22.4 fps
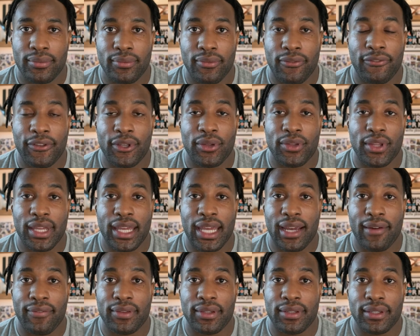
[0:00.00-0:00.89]
feel they
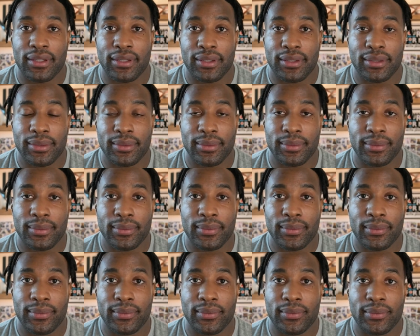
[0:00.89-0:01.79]
have to,
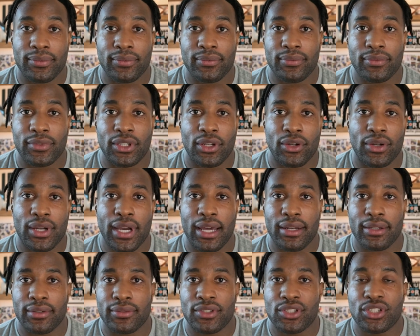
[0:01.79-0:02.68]
you know,
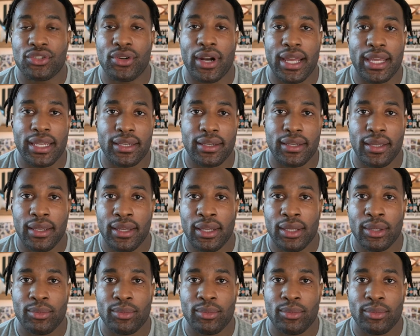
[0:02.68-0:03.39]
kind of strike